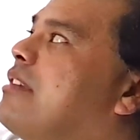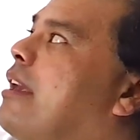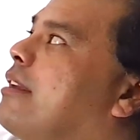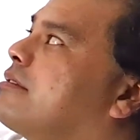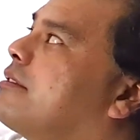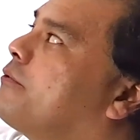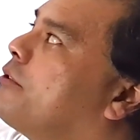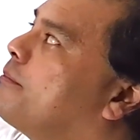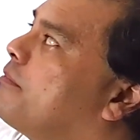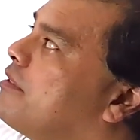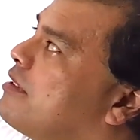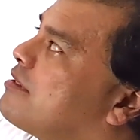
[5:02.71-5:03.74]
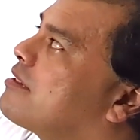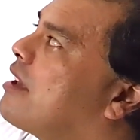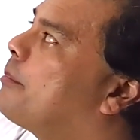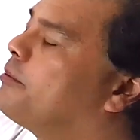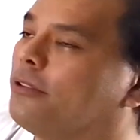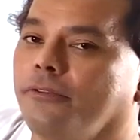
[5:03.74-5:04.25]
X from this
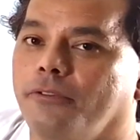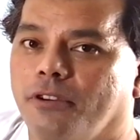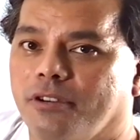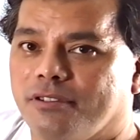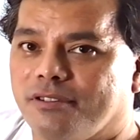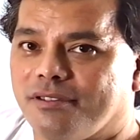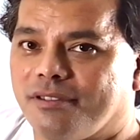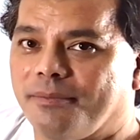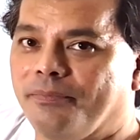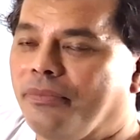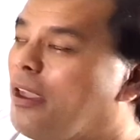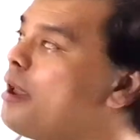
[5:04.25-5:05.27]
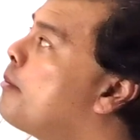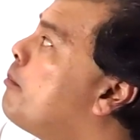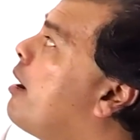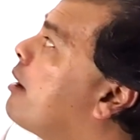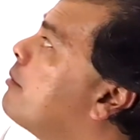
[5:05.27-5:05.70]
captor first by